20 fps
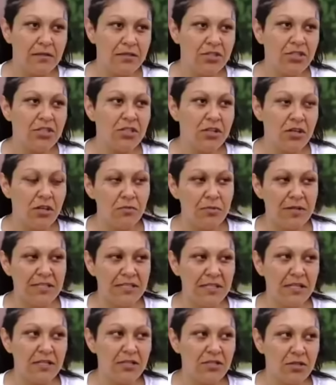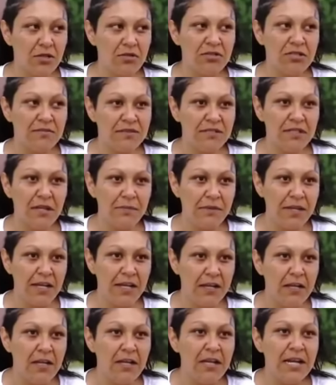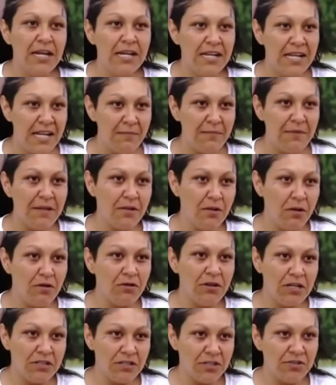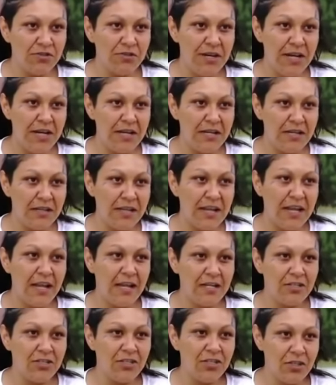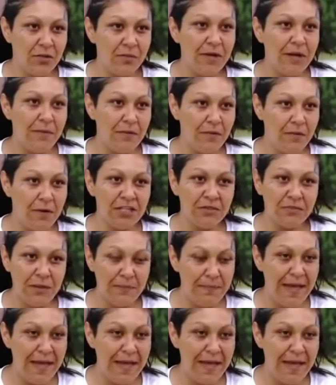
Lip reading: me. She told my son Joseph something and let me know across the street. And she told me I better